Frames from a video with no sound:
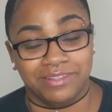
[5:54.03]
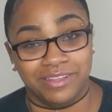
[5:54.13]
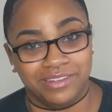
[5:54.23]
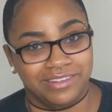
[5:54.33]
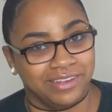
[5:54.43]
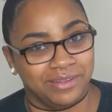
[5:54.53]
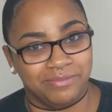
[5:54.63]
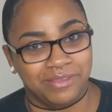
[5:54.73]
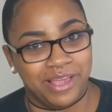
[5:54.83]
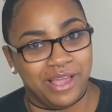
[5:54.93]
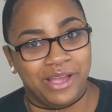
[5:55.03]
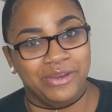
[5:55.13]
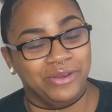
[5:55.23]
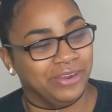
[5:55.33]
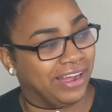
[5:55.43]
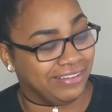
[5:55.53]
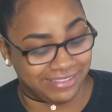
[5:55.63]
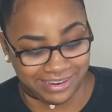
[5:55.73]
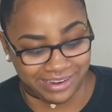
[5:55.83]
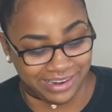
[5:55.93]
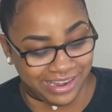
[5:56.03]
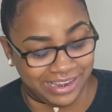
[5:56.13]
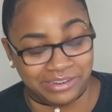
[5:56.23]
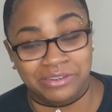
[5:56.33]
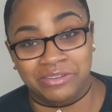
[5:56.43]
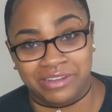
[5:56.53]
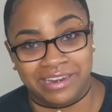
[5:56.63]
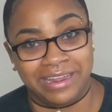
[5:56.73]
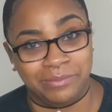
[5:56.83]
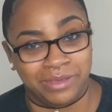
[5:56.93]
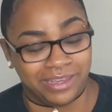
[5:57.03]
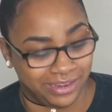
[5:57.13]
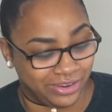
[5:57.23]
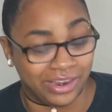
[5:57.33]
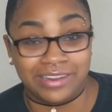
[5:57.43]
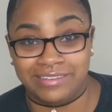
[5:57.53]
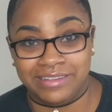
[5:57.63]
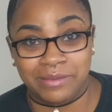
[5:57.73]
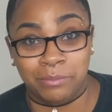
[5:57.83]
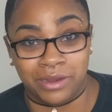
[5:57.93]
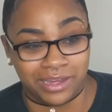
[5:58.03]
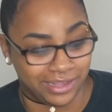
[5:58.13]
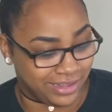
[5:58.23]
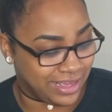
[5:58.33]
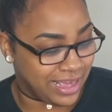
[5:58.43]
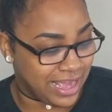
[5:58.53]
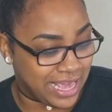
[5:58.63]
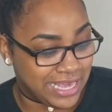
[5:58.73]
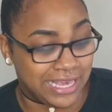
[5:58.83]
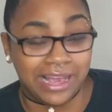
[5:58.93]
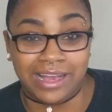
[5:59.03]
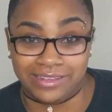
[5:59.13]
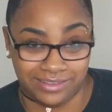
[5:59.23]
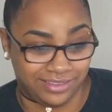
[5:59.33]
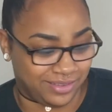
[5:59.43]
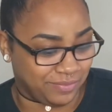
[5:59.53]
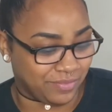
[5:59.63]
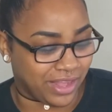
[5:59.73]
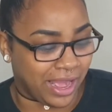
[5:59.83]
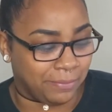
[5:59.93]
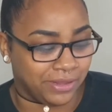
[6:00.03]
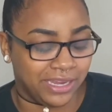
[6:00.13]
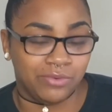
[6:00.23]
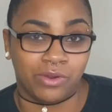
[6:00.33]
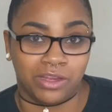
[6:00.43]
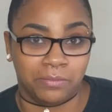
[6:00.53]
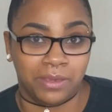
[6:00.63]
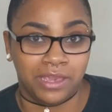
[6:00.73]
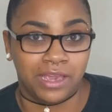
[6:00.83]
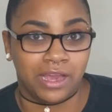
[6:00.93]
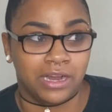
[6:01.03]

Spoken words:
Lisa, I know you're out there and you're looking at me crazy, but yes. I played rugby.